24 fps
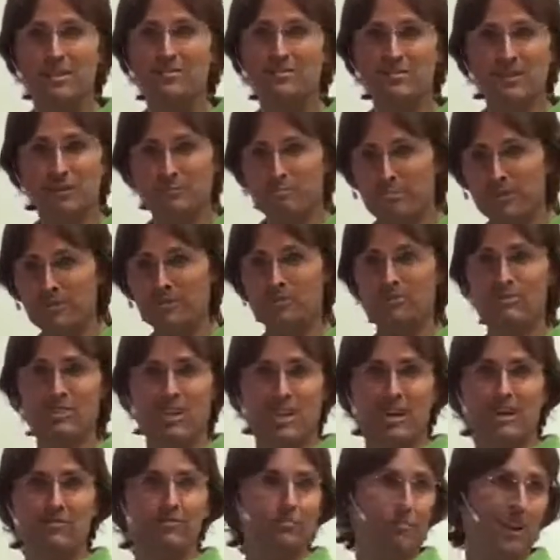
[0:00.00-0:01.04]
he's not built
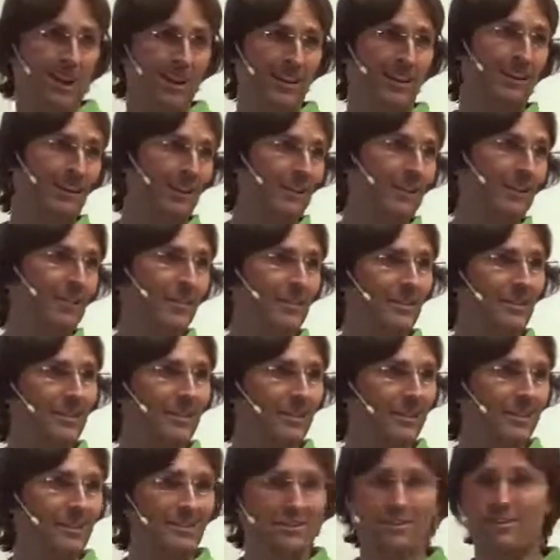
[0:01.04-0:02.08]
to have one
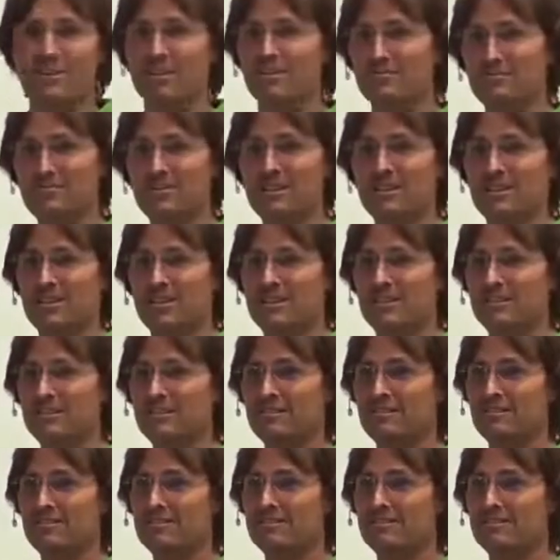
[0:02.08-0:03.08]
kind of feeling,